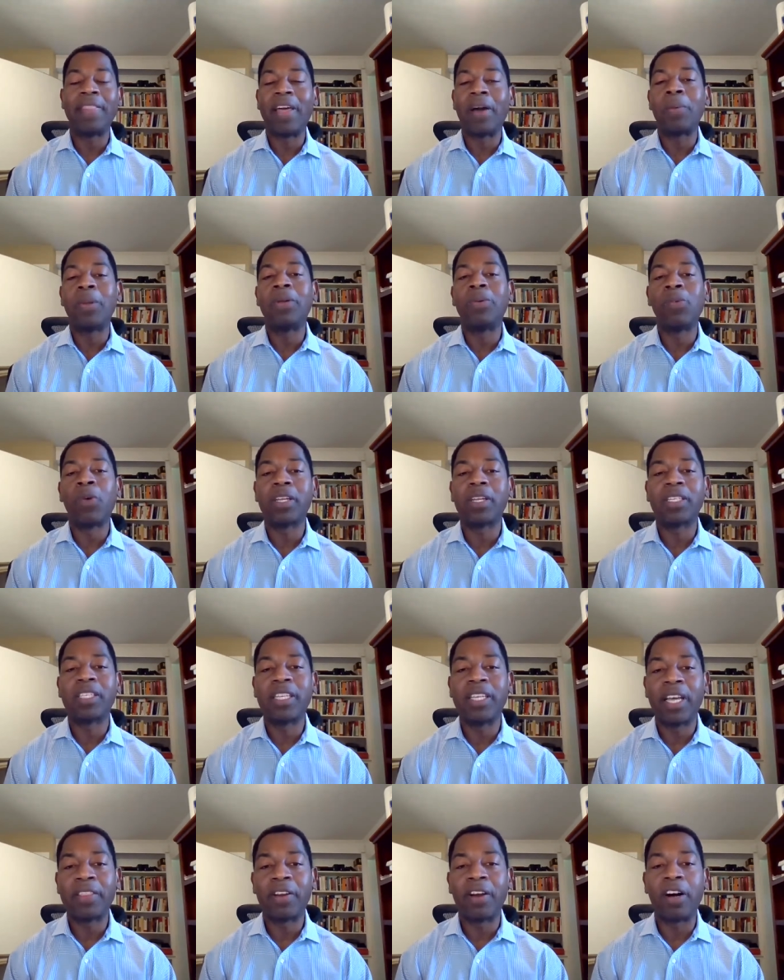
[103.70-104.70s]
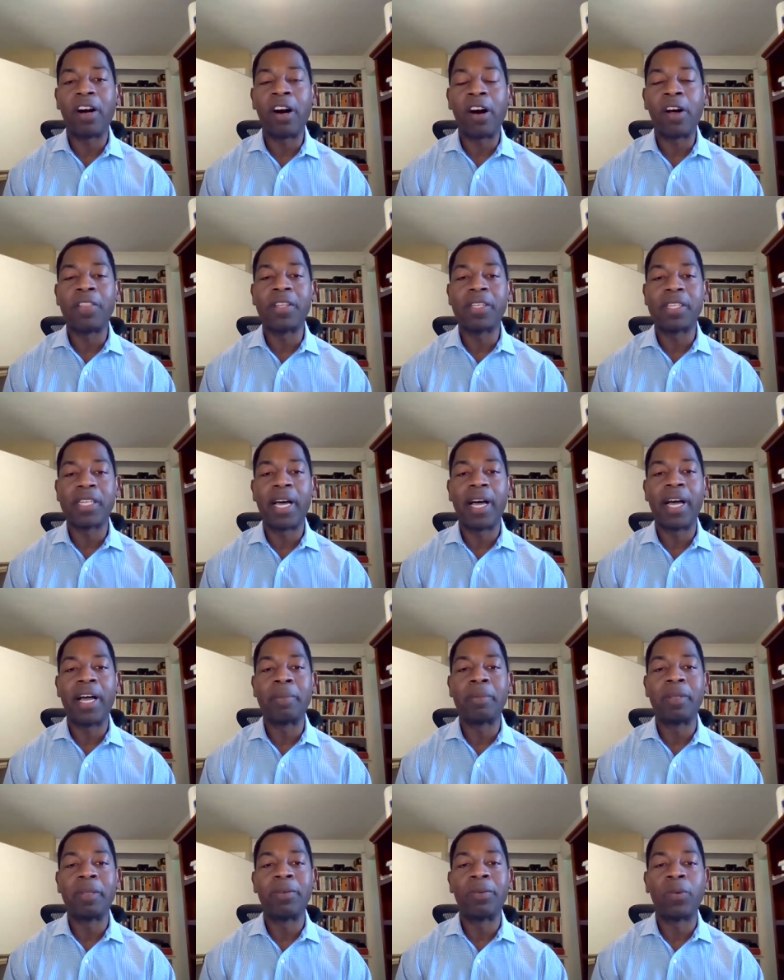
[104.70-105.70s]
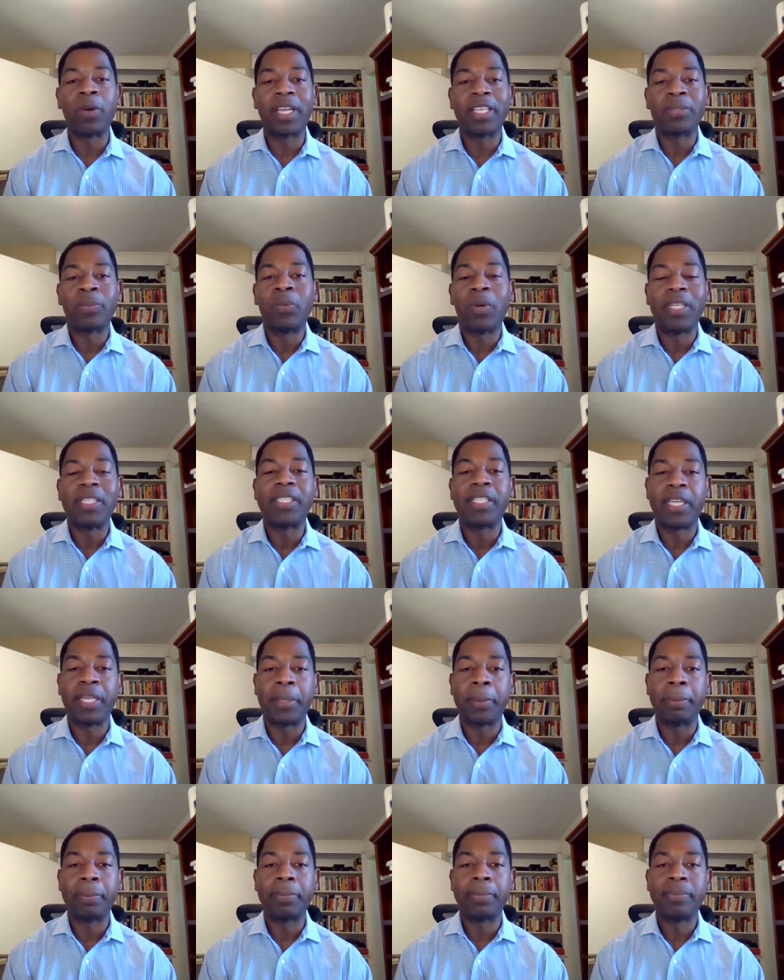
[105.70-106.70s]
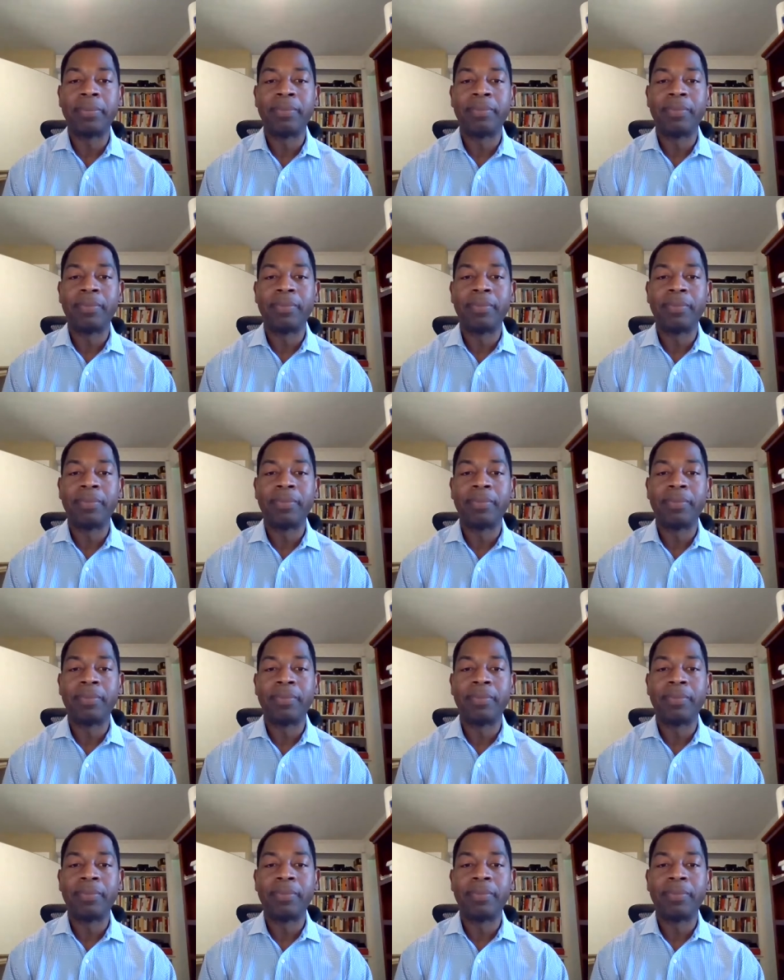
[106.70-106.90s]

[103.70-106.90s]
and that we work together all the time to work as one team.